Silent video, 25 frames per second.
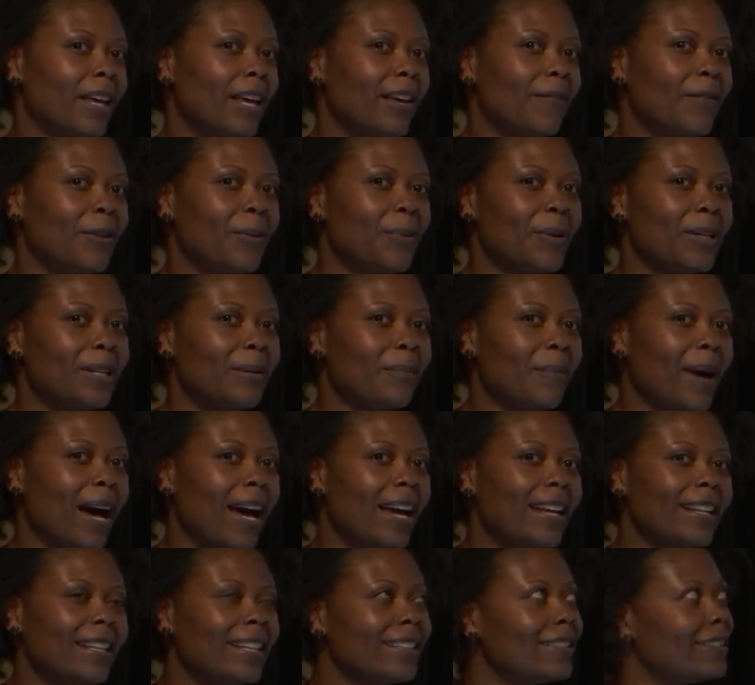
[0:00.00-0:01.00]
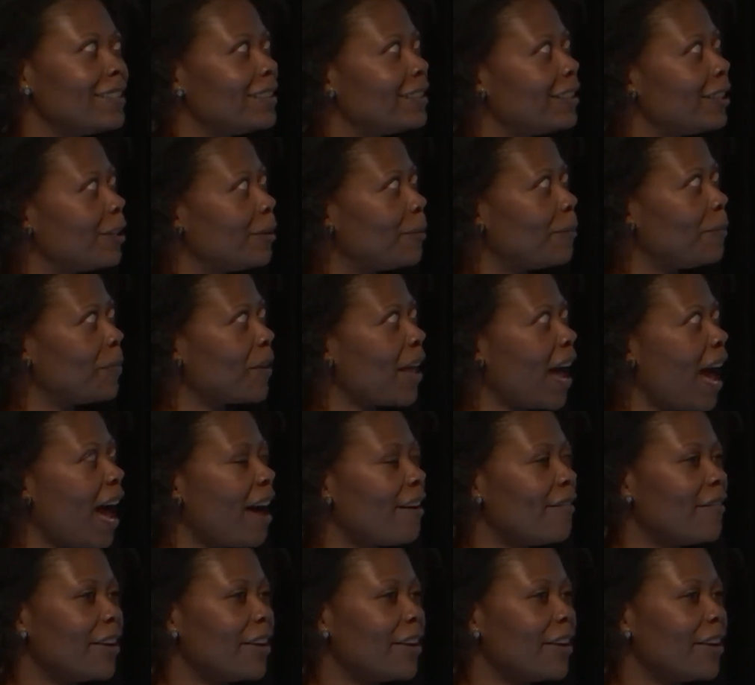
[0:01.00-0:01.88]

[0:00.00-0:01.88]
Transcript: If you wouldn't mind, let's have